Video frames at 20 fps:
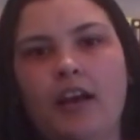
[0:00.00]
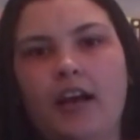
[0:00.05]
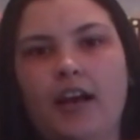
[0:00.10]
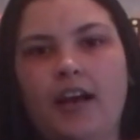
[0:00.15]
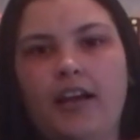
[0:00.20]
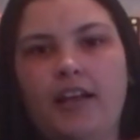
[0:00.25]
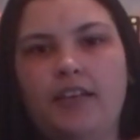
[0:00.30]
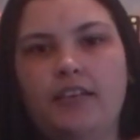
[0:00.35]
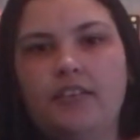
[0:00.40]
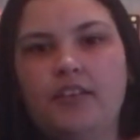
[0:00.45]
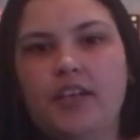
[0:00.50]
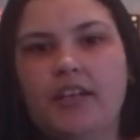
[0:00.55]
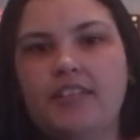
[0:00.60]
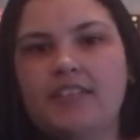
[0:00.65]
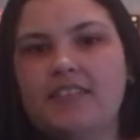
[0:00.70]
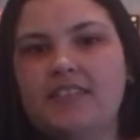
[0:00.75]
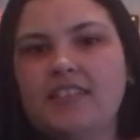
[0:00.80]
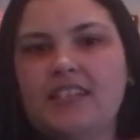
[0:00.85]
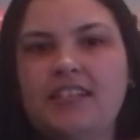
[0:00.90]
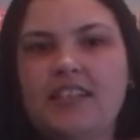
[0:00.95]
And you get
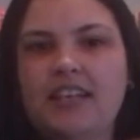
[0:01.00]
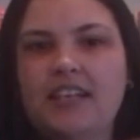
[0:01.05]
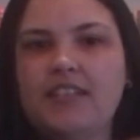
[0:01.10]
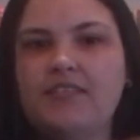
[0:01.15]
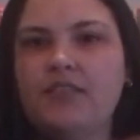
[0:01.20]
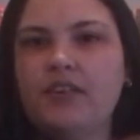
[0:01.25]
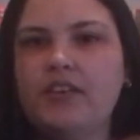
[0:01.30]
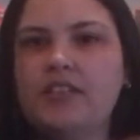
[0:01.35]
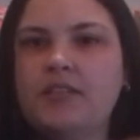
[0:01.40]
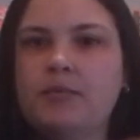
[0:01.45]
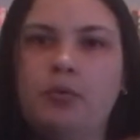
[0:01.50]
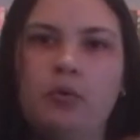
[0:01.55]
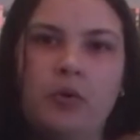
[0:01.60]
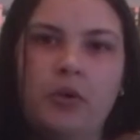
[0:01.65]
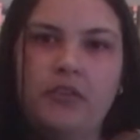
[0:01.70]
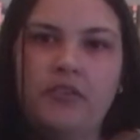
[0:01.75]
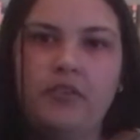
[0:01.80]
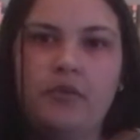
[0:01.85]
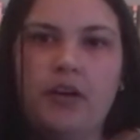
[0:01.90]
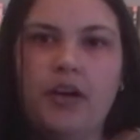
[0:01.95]
to see that he's very
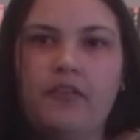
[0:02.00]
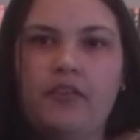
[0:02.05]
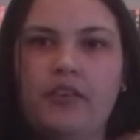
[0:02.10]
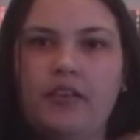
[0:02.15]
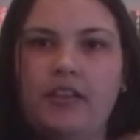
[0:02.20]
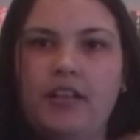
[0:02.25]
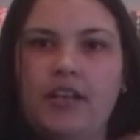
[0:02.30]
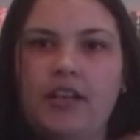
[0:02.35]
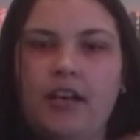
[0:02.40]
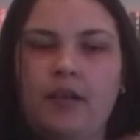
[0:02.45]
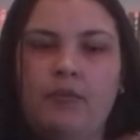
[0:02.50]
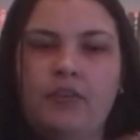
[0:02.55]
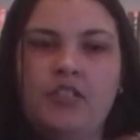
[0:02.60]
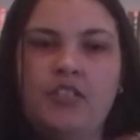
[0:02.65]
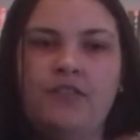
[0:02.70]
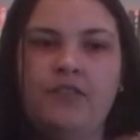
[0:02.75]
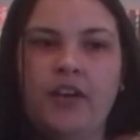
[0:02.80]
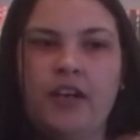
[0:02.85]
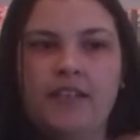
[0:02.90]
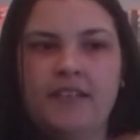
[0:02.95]
supportive through everything, and when
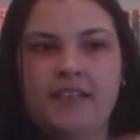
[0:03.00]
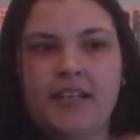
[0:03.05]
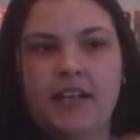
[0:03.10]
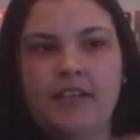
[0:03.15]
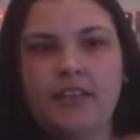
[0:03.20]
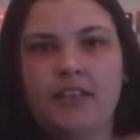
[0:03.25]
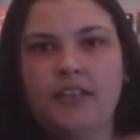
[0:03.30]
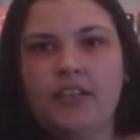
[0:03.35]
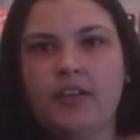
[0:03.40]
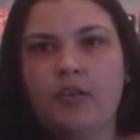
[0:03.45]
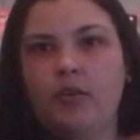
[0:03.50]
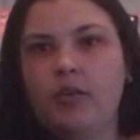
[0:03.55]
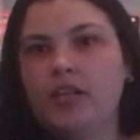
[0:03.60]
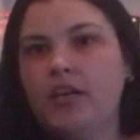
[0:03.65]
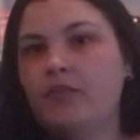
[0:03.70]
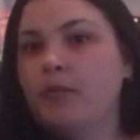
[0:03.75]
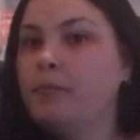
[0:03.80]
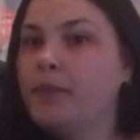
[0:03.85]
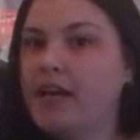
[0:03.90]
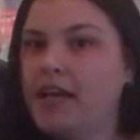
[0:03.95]
she finds out that they're going to
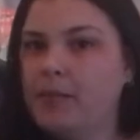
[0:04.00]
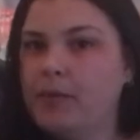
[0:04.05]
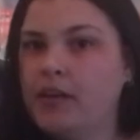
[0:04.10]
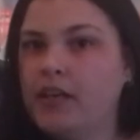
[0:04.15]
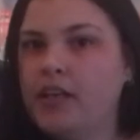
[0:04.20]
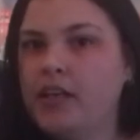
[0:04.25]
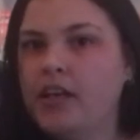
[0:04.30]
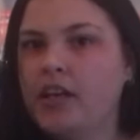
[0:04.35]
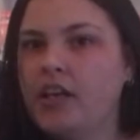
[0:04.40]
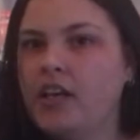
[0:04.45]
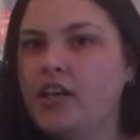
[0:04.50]
have a baby,